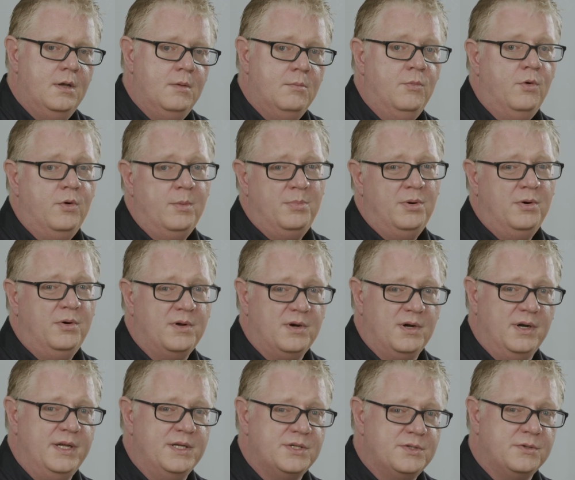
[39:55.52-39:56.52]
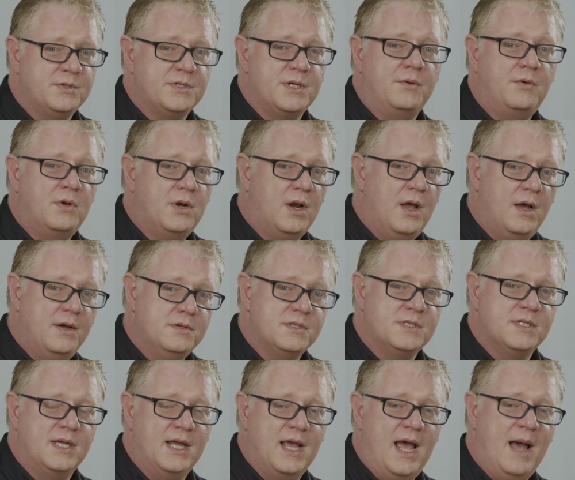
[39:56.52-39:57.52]
More importantly, it's also
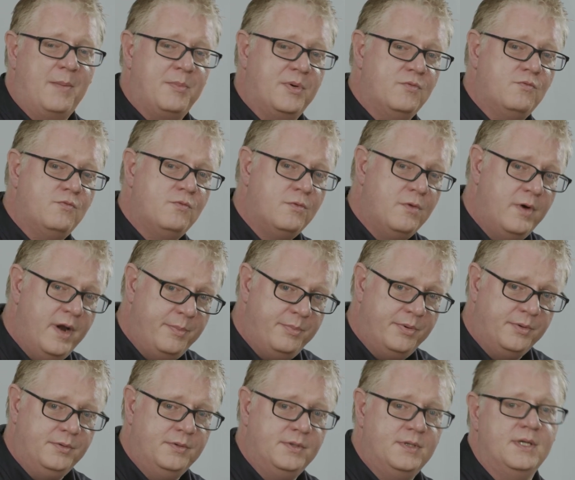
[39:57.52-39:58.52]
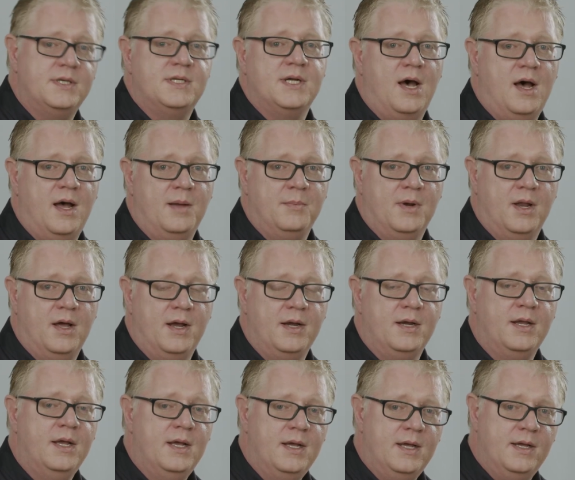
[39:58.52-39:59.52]
closed the gap and rippled the
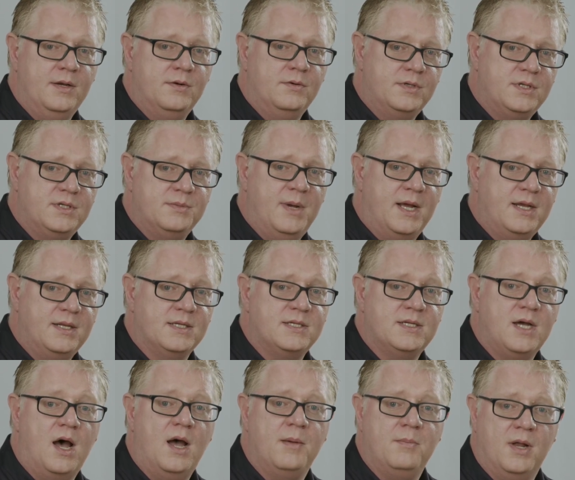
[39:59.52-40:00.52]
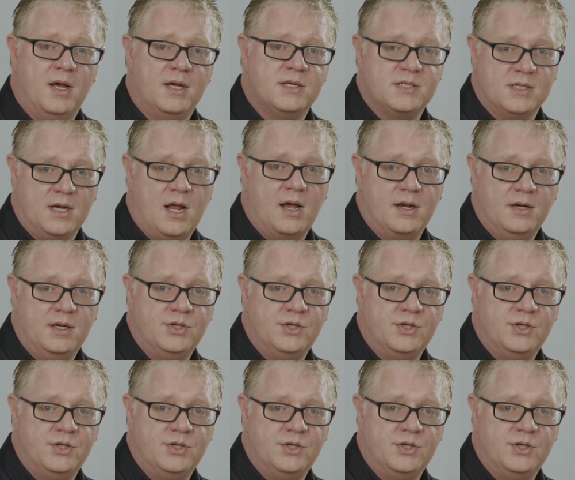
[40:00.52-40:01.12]
timeline in order to make the timeline slightly